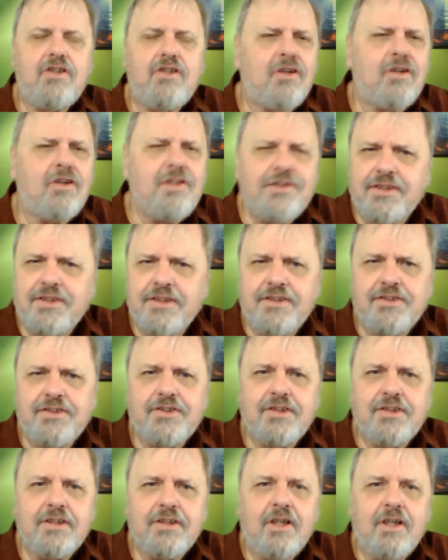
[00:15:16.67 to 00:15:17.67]

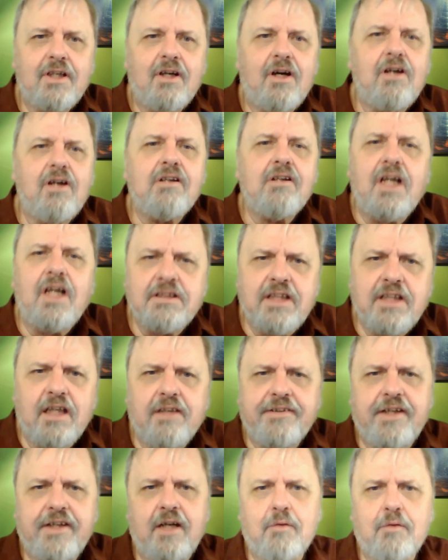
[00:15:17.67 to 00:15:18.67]
nurses, all kinds of
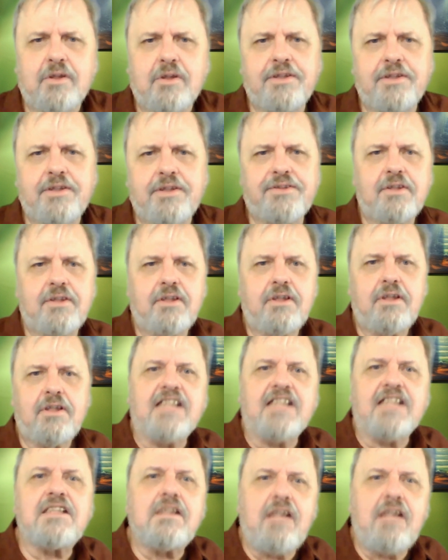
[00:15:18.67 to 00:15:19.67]
healthcare workers
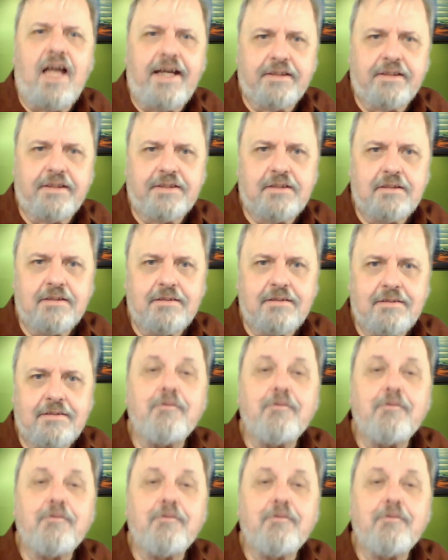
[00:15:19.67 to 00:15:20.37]
as clients.